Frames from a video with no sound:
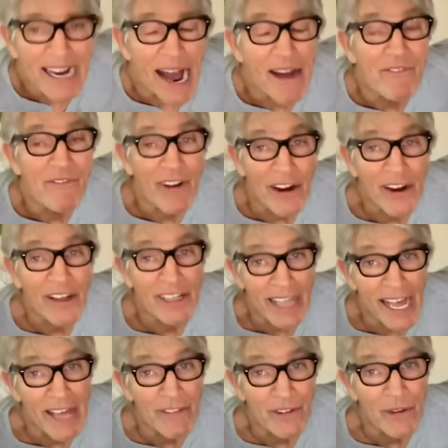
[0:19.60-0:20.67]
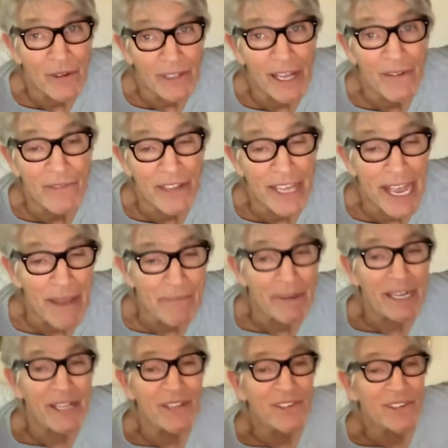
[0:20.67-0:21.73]
I'm very glad that you love The
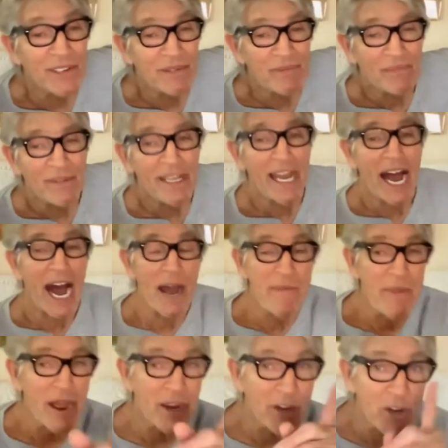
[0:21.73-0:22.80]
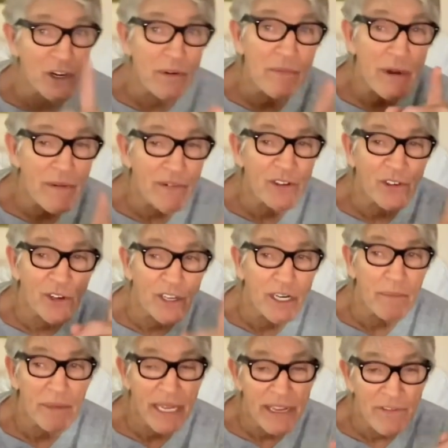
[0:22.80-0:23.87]
Ambulance. I bet your movies are going
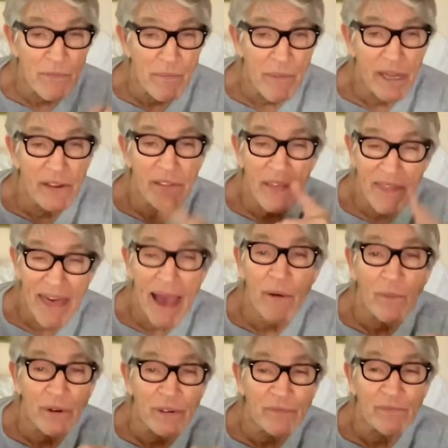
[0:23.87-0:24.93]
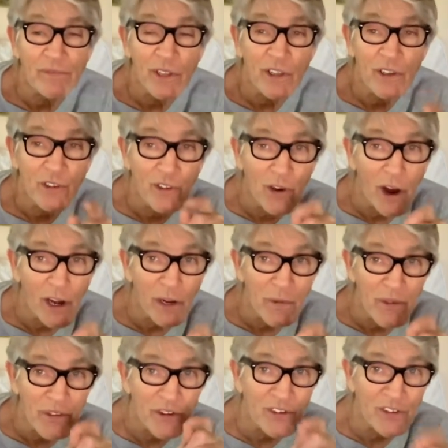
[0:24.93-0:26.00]
to be even better than that one, starting
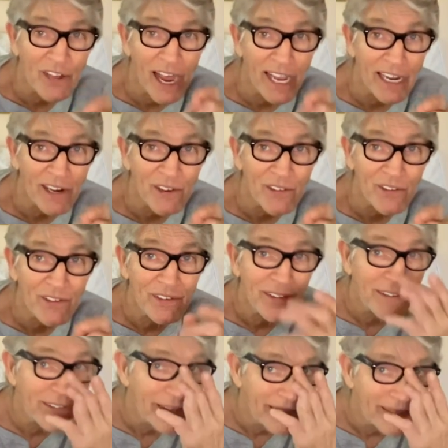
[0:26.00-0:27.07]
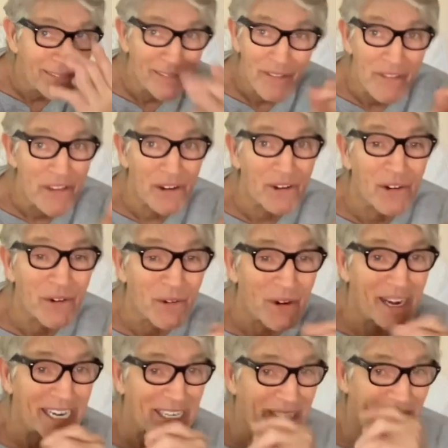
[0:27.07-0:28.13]
with your titles. They're
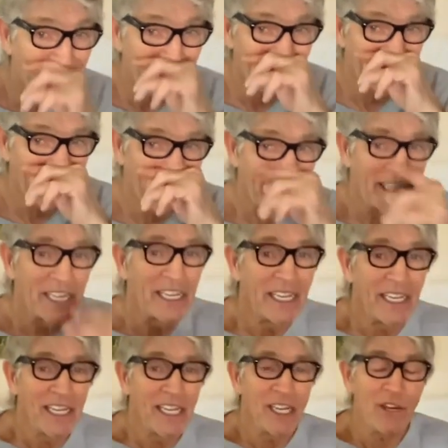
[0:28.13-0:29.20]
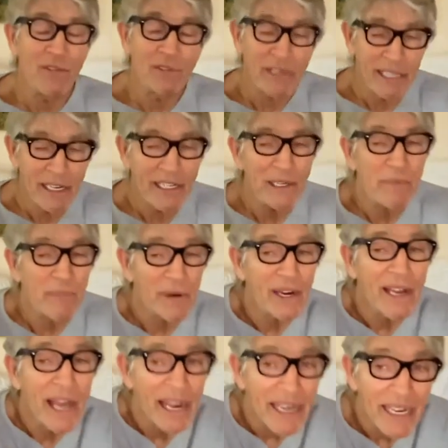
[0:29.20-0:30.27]
great. You clearly put a
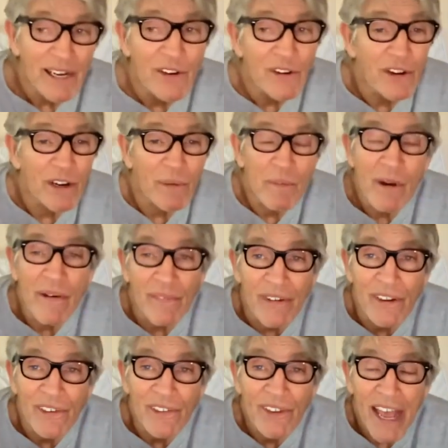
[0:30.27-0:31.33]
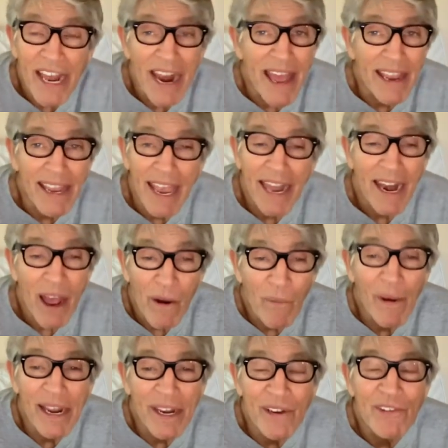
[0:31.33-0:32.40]
lot into your movies, and I cannot
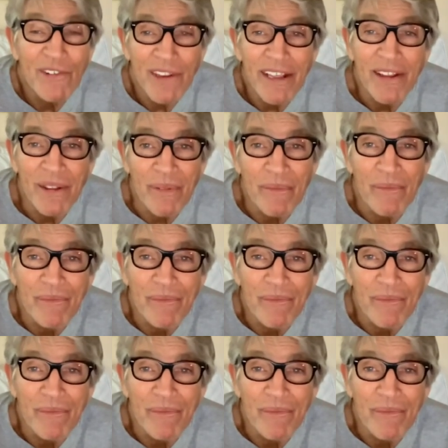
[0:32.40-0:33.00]
wait to see them.